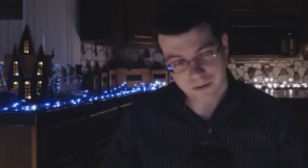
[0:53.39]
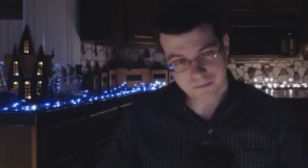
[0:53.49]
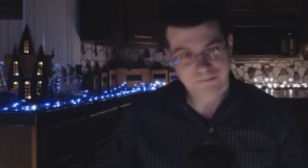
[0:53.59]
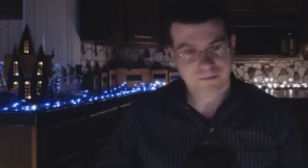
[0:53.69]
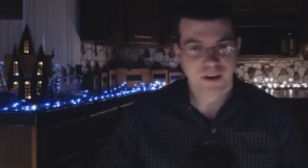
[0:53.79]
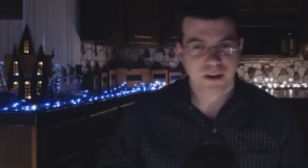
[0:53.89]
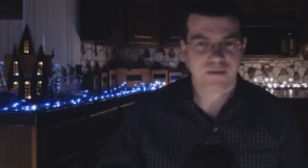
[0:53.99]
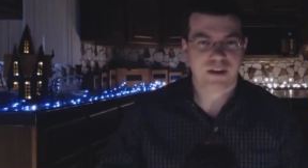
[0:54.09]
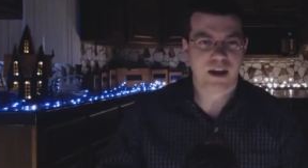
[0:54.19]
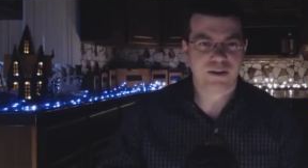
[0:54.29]
Well,
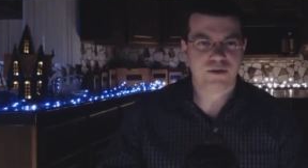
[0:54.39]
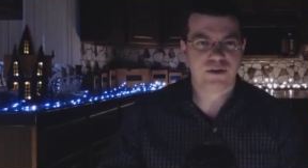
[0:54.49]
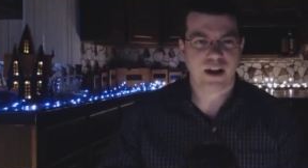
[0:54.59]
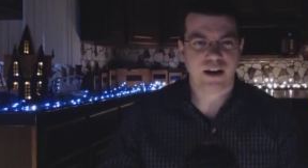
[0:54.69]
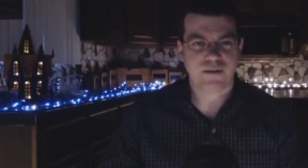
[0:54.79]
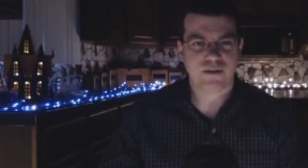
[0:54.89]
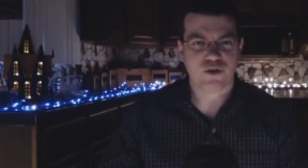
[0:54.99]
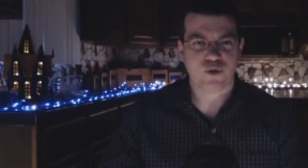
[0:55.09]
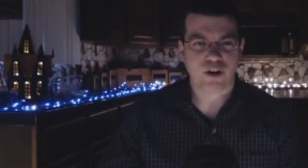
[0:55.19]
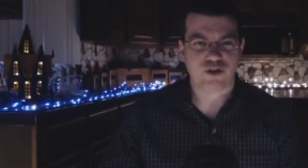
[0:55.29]
if the answers to any of
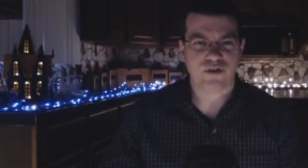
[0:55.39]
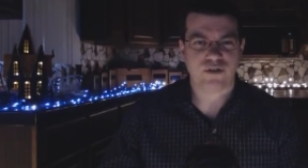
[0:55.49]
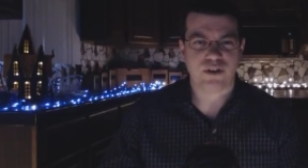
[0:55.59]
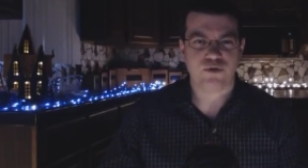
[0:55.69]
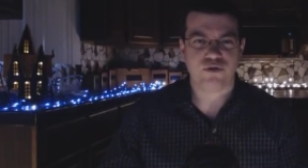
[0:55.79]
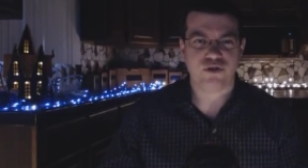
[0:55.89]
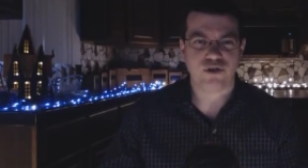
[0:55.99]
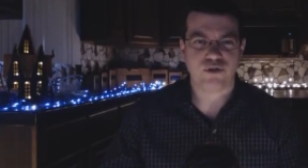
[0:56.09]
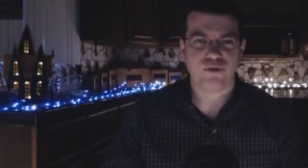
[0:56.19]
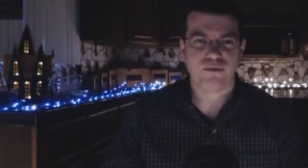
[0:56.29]
these questions
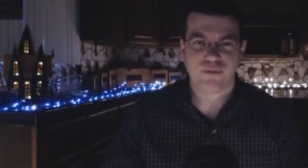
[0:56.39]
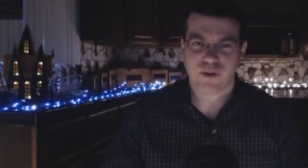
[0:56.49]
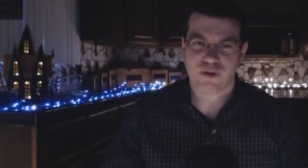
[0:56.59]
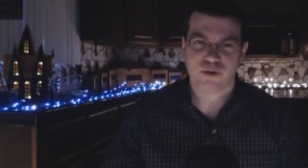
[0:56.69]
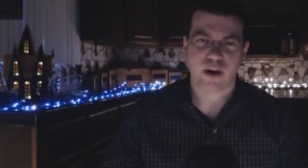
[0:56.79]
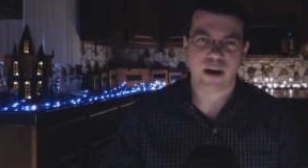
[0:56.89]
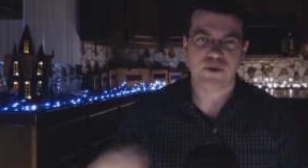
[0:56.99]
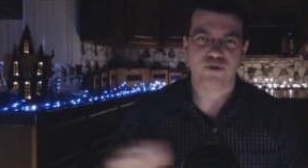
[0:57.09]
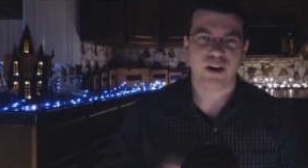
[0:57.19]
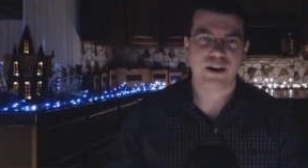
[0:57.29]
interest you,
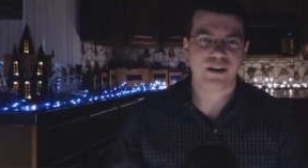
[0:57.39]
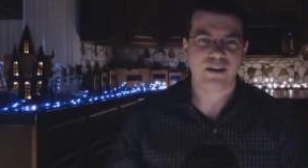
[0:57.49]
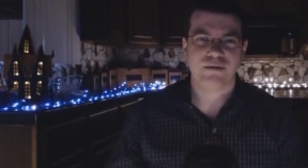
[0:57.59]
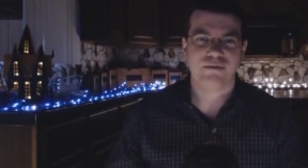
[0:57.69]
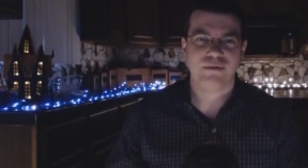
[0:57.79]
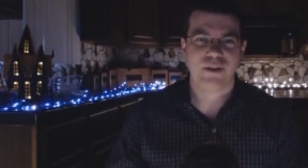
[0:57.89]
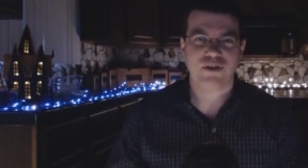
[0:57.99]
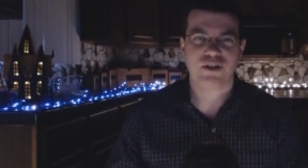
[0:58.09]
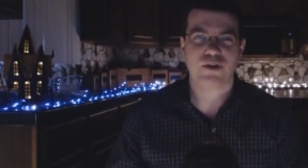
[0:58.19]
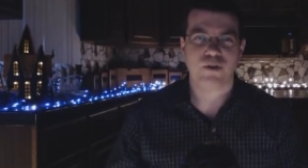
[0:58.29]
grab a drink
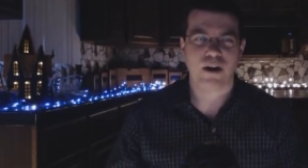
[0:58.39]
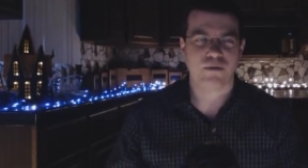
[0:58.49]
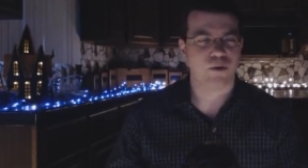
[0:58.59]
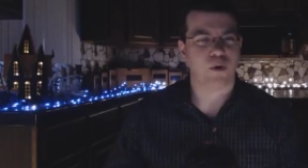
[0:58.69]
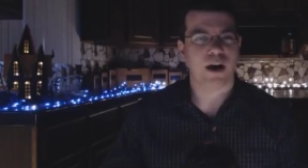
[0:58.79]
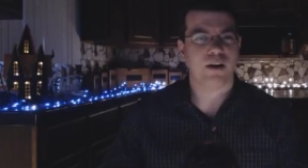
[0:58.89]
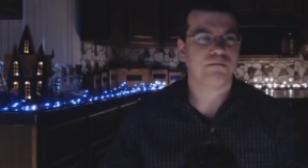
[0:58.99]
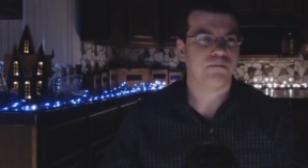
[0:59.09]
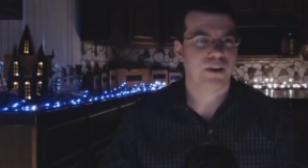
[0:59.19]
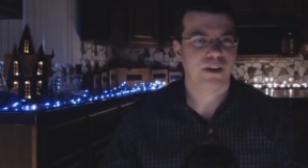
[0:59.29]
and stick around for a while.
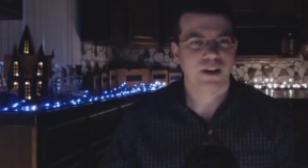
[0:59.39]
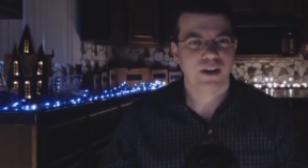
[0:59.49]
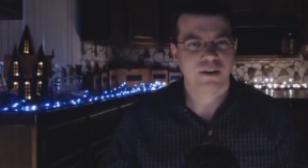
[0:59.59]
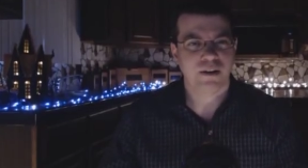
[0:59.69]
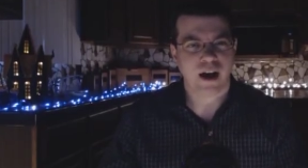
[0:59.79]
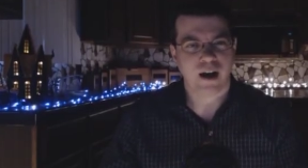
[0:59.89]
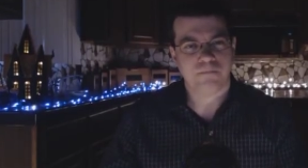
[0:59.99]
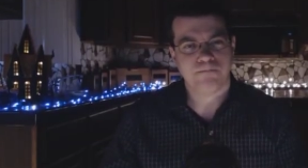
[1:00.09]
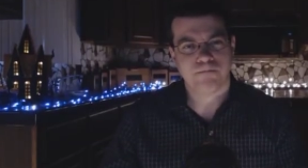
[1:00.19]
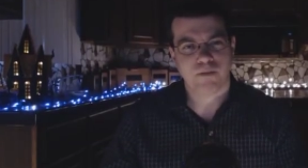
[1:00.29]

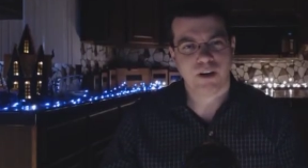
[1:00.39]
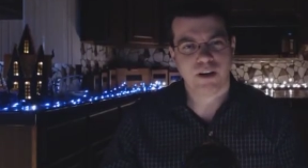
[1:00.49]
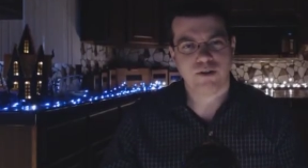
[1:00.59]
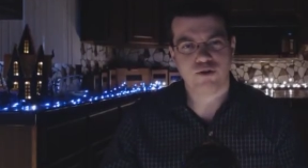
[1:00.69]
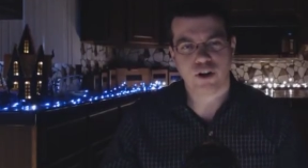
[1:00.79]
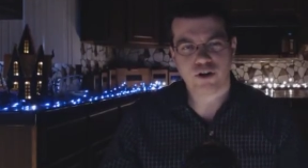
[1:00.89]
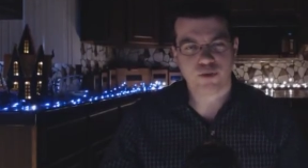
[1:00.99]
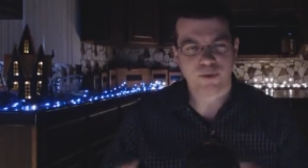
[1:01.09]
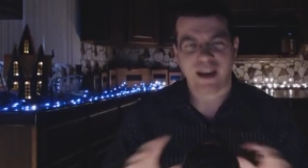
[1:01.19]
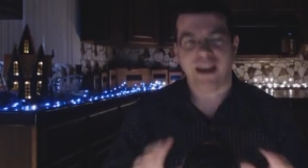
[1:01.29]
Now, in
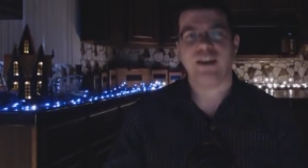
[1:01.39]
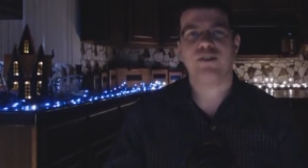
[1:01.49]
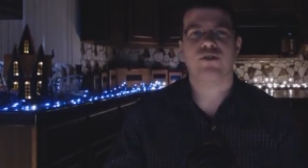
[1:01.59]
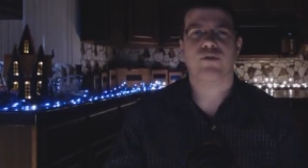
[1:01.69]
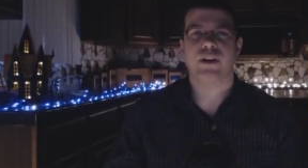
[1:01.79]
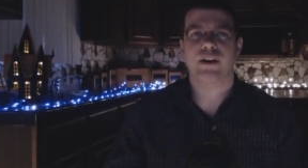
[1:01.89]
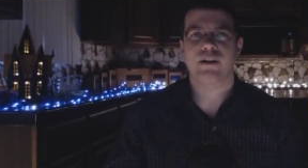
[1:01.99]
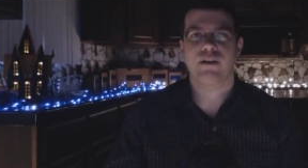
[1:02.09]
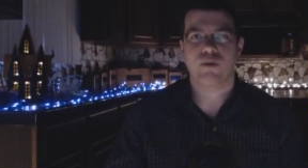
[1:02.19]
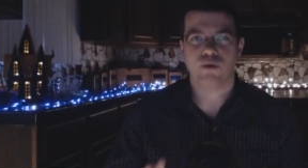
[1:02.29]
conjunction with
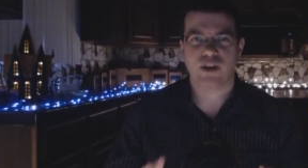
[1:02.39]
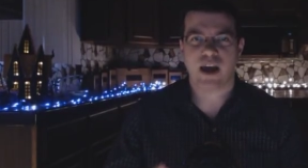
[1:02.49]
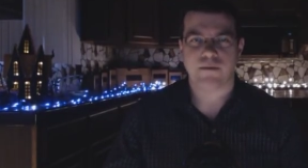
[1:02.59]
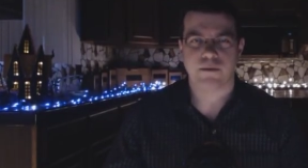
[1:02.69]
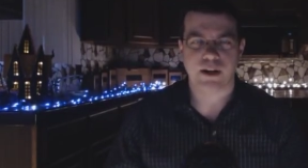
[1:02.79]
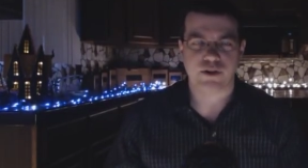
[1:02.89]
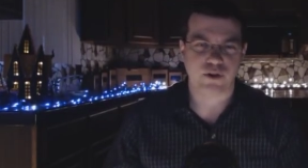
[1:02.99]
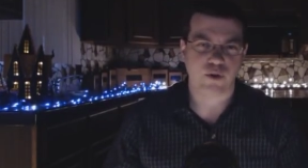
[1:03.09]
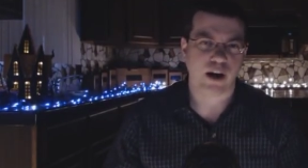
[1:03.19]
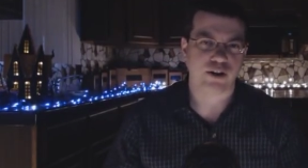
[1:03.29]
answering those
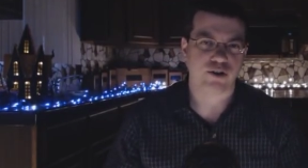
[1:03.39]
aforementioned